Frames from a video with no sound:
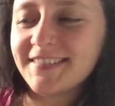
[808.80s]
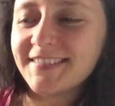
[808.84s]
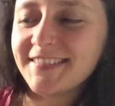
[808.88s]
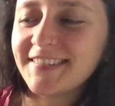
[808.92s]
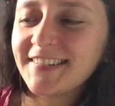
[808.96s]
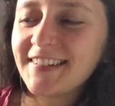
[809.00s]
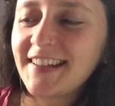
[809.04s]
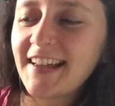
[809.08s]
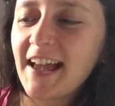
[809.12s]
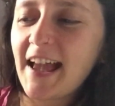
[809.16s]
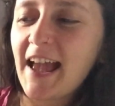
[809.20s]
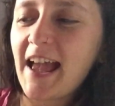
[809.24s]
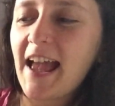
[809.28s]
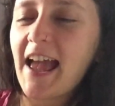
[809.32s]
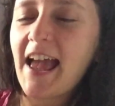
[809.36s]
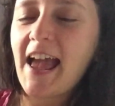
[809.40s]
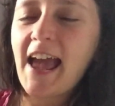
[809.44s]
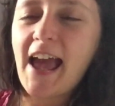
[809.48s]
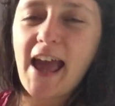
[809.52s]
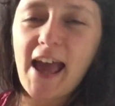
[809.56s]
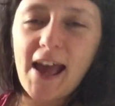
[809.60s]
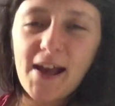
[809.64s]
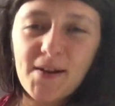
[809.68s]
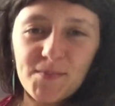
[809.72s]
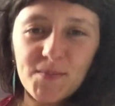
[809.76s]

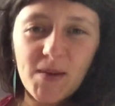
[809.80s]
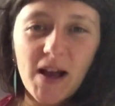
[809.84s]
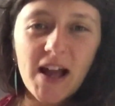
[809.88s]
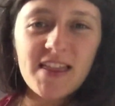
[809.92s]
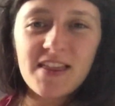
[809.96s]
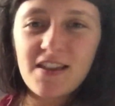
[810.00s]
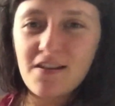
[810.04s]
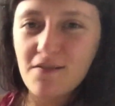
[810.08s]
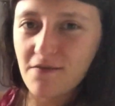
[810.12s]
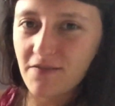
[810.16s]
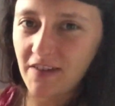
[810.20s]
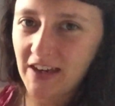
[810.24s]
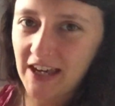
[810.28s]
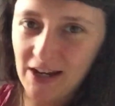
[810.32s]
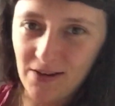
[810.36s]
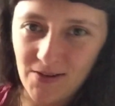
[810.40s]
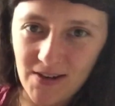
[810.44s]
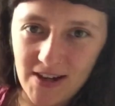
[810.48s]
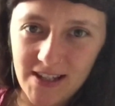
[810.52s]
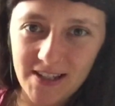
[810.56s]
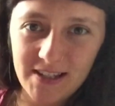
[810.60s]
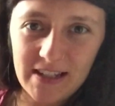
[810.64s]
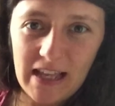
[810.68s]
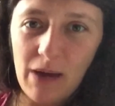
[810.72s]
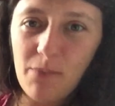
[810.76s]
Um, and they
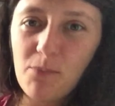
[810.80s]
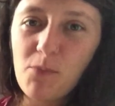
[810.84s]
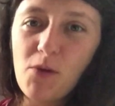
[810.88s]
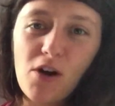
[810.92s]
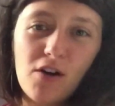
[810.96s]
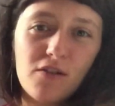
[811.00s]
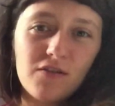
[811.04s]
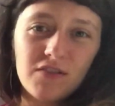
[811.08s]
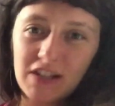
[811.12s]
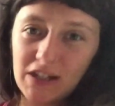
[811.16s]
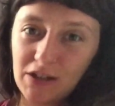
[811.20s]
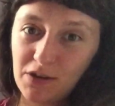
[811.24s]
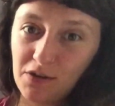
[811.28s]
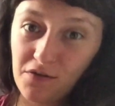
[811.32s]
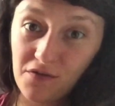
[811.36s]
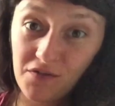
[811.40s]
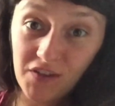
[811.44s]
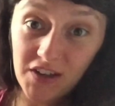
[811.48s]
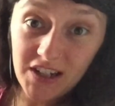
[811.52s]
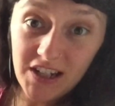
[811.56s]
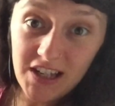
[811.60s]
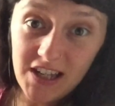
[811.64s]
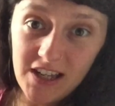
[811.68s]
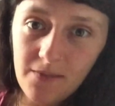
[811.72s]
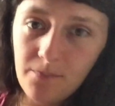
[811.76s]
vary. Some are very
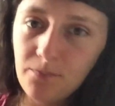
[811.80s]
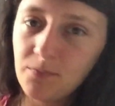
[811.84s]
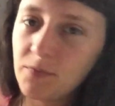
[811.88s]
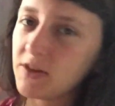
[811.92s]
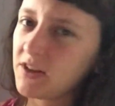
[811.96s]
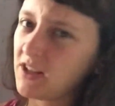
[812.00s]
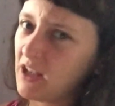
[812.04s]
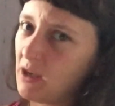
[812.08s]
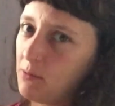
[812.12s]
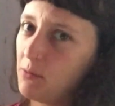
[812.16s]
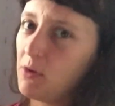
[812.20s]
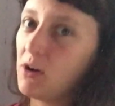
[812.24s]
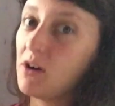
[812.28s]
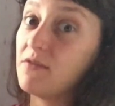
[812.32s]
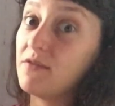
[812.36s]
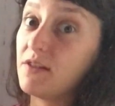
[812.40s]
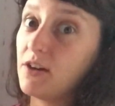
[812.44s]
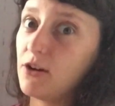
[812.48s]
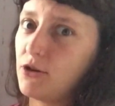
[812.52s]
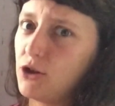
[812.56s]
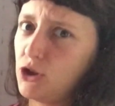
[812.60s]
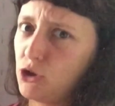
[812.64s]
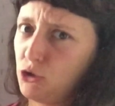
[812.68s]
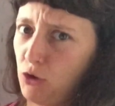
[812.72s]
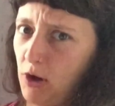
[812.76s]
funny, some are
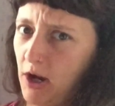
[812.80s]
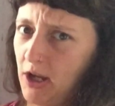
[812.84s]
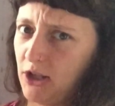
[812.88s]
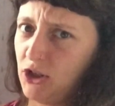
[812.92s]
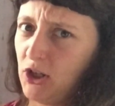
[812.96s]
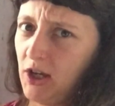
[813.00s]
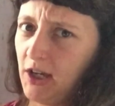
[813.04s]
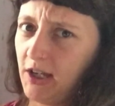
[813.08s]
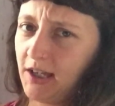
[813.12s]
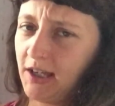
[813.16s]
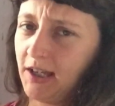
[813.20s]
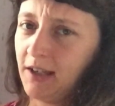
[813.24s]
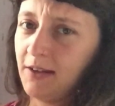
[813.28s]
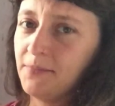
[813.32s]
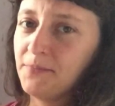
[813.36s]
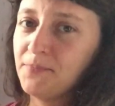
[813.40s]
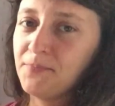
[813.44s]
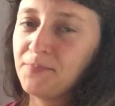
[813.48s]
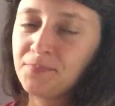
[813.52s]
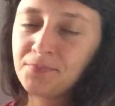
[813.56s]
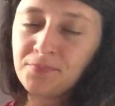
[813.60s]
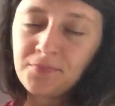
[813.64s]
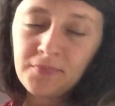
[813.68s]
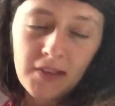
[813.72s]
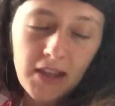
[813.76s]
very
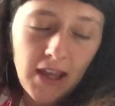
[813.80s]
tragic.